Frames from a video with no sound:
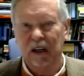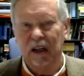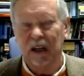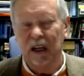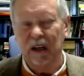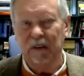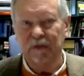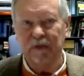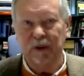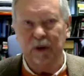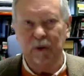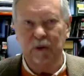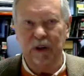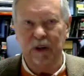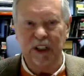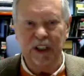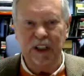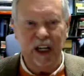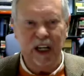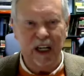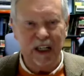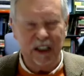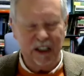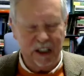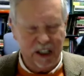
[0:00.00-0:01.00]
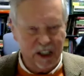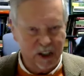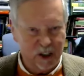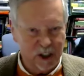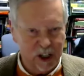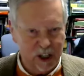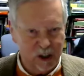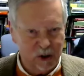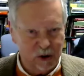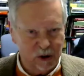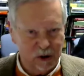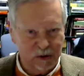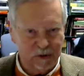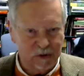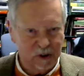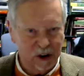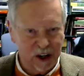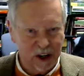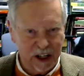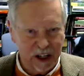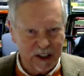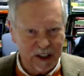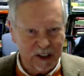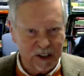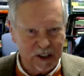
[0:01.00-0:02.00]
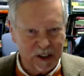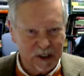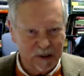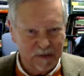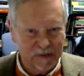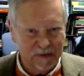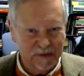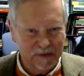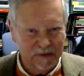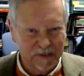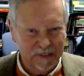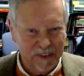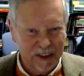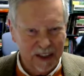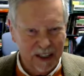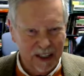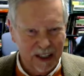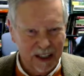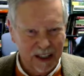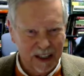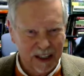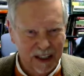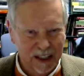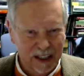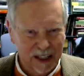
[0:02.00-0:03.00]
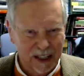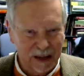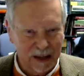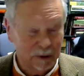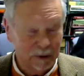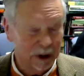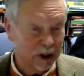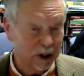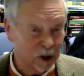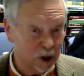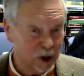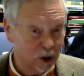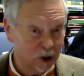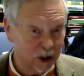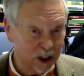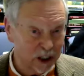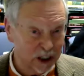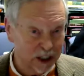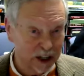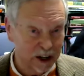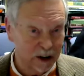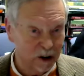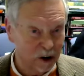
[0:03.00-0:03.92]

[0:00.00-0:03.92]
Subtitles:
if you went to 18th century France, and we could do it in our